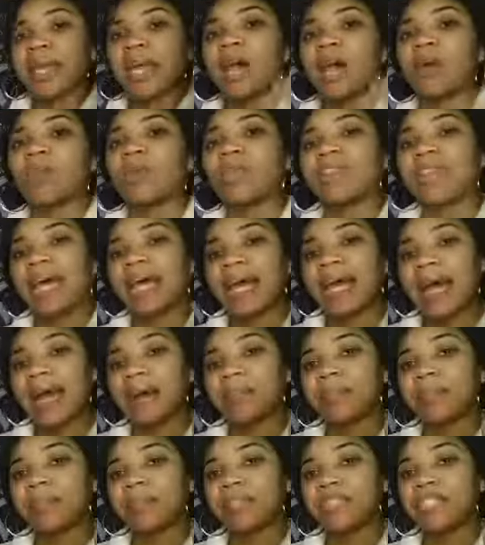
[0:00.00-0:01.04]
And when that
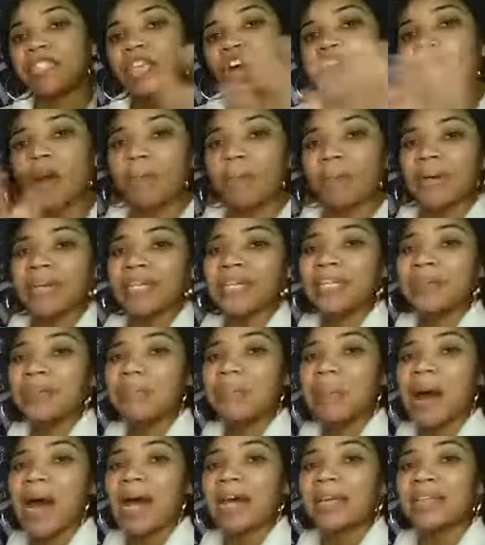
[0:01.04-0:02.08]
happens, our money
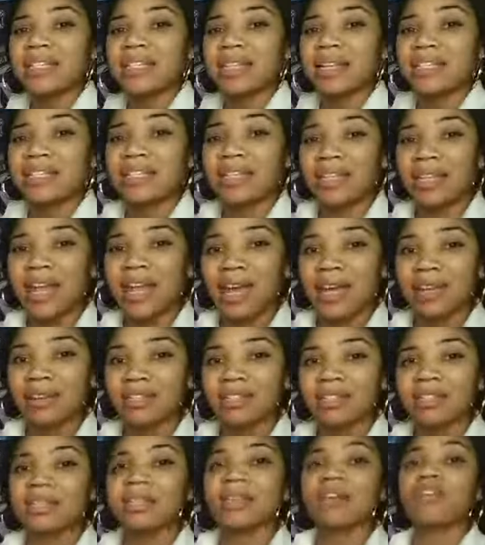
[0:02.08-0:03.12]
buys us
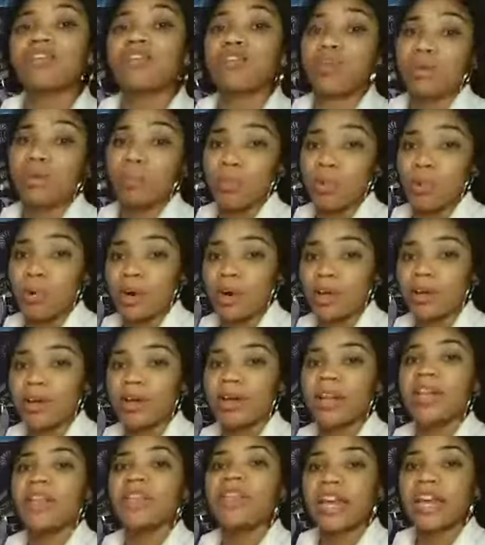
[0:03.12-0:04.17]
less for more.
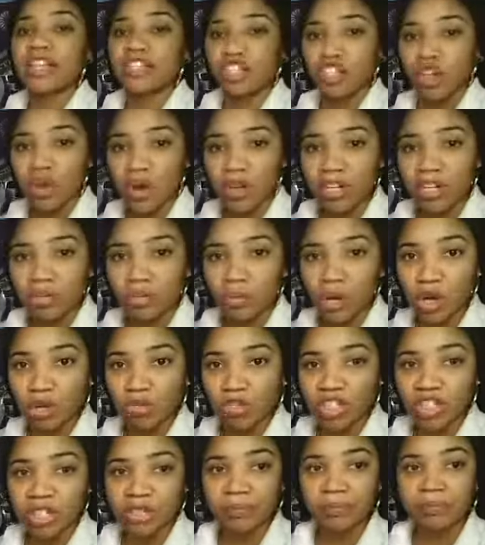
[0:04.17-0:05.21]
That's called
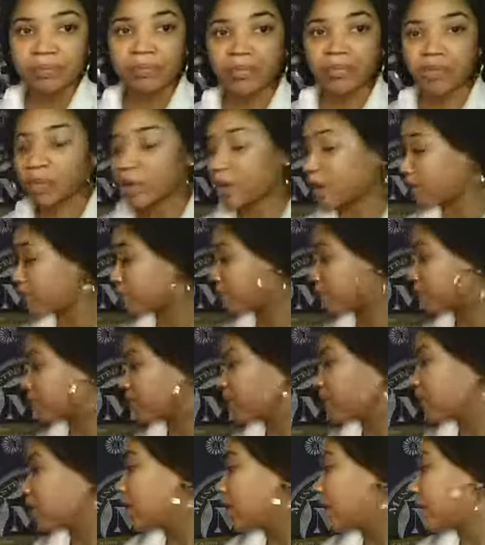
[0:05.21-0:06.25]
erosion. Okay?
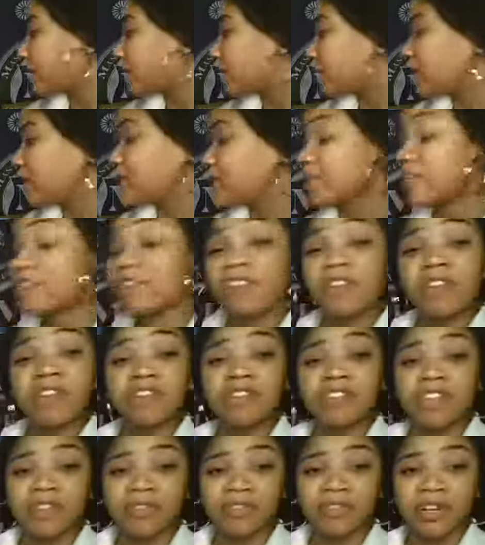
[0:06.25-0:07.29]
Then the
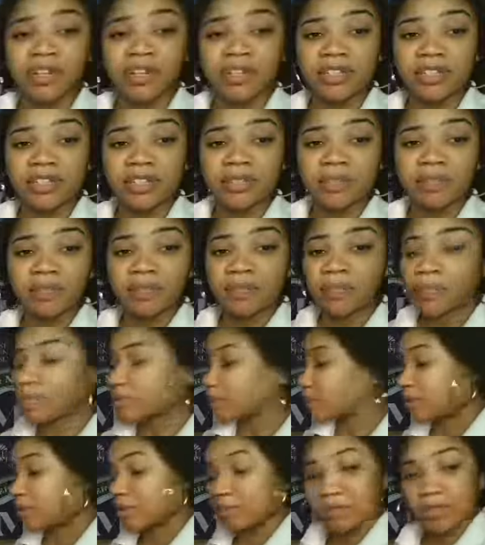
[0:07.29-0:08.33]
fifth difference,
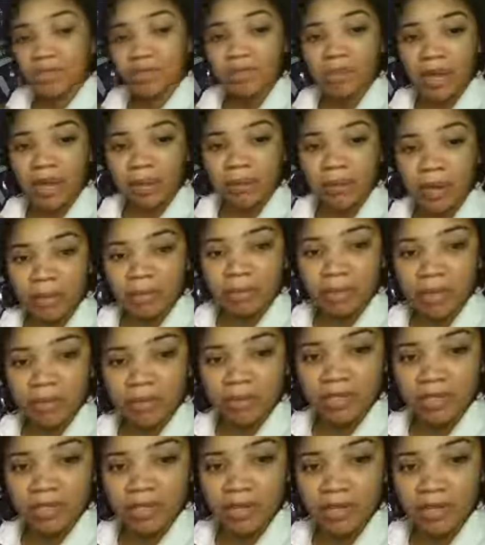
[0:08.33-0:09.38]
oh, you might not be
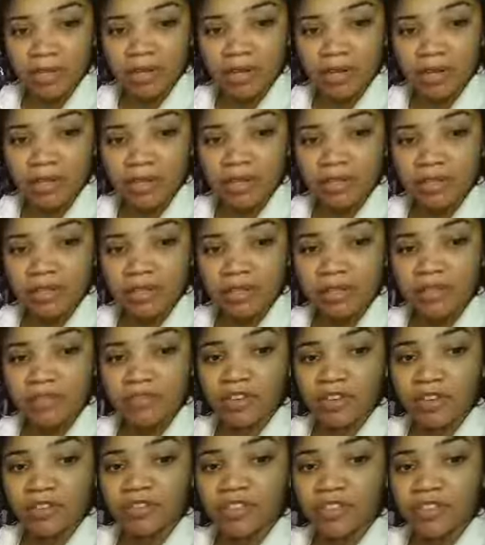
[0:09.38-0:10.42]
able to see it. There it is. The
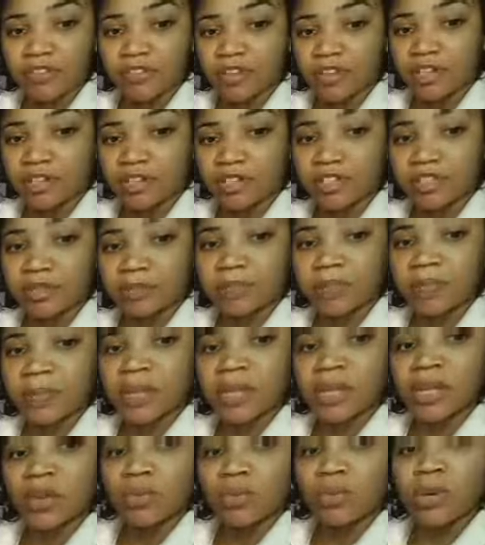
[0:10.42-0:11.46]
fifth difference
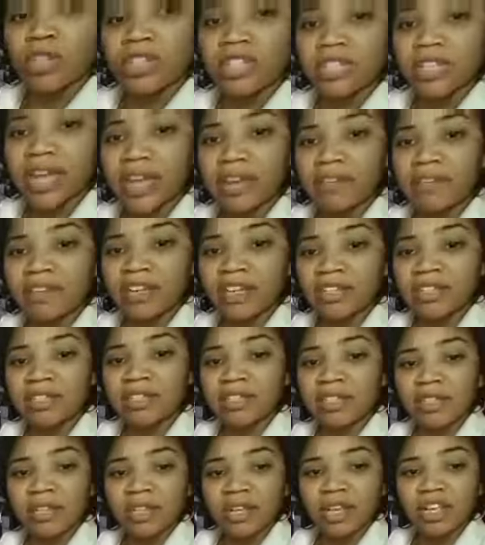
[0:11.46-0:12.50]
with
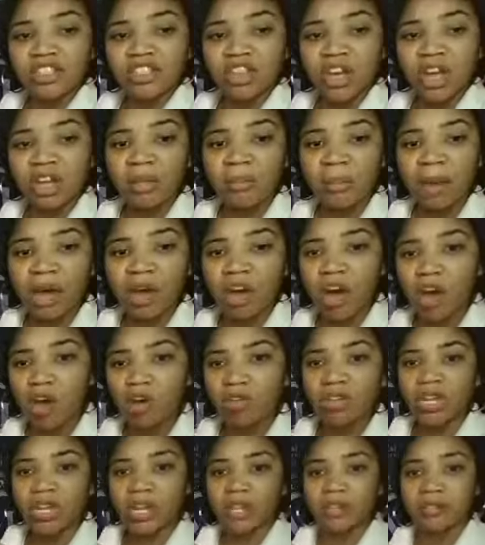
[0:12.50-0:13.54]
savings, it's all about
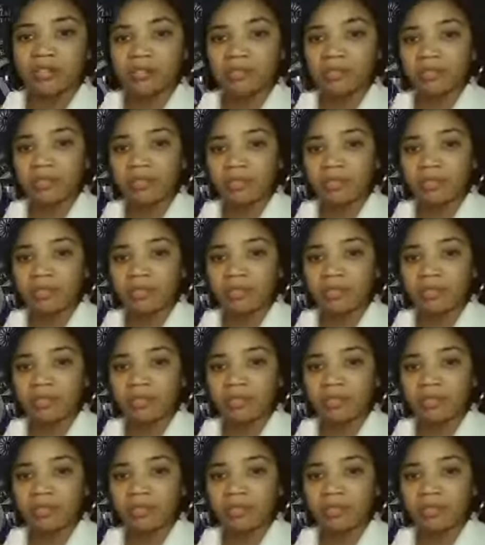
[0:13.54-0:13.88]
holding.